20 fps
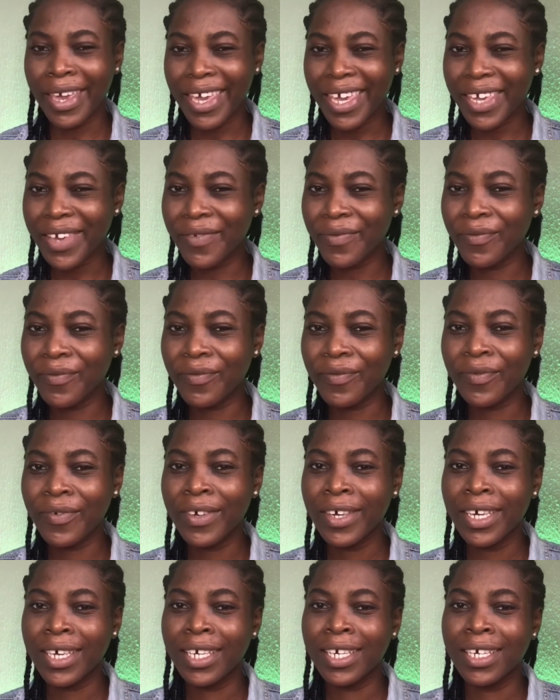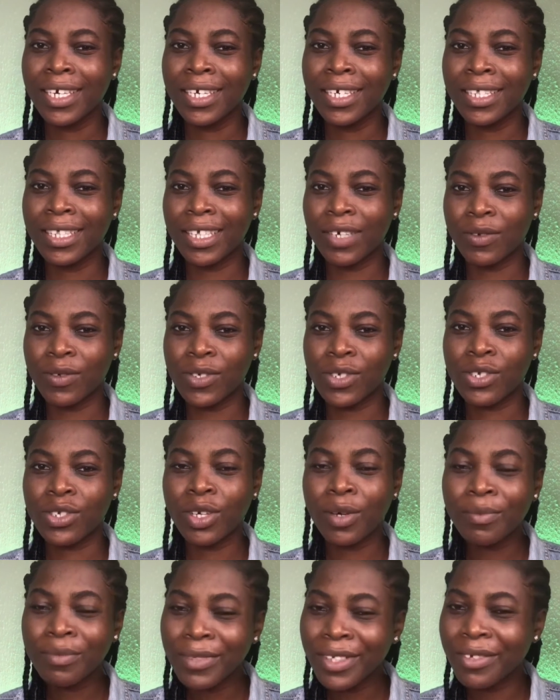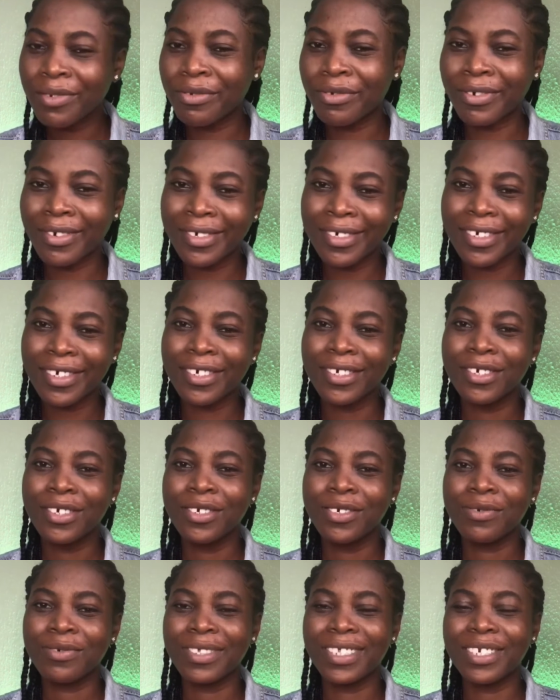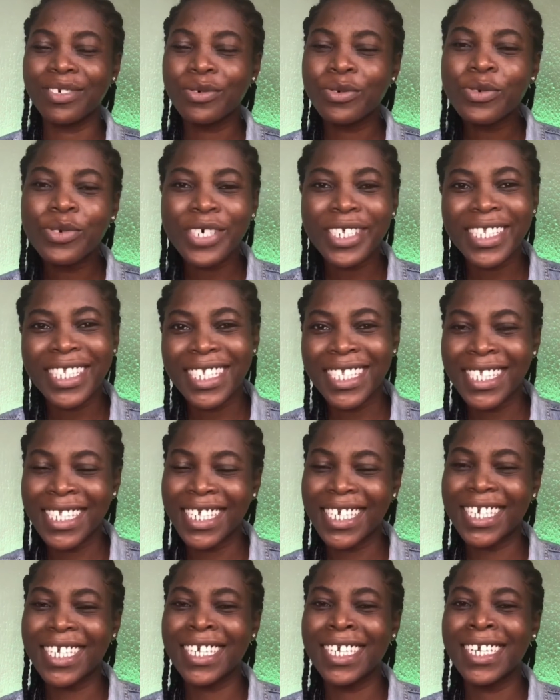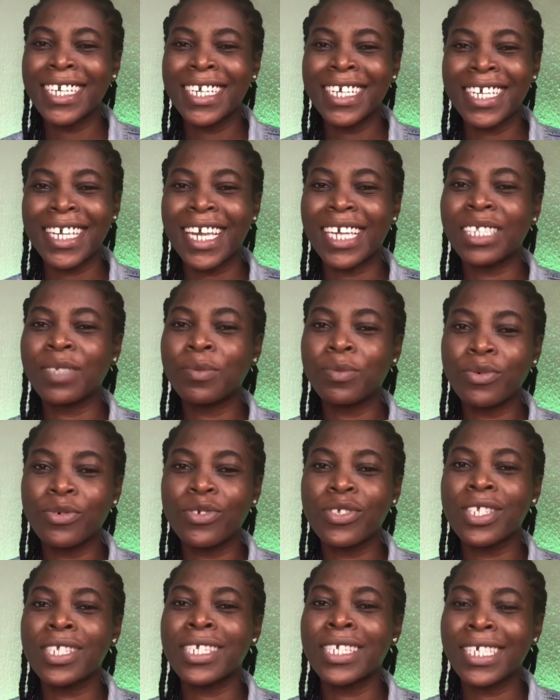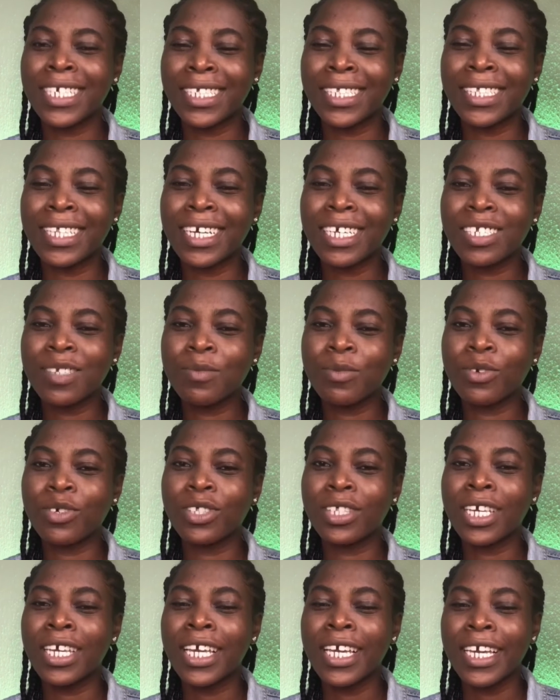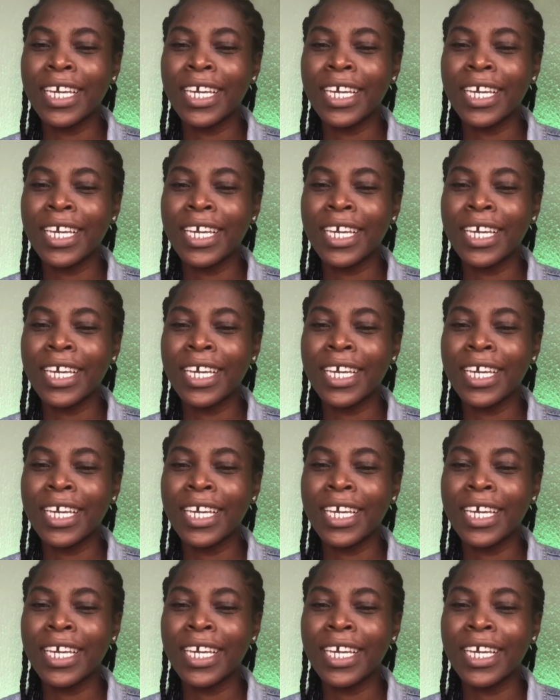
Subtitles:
if there was something wrong with the quantity he had put in that pond.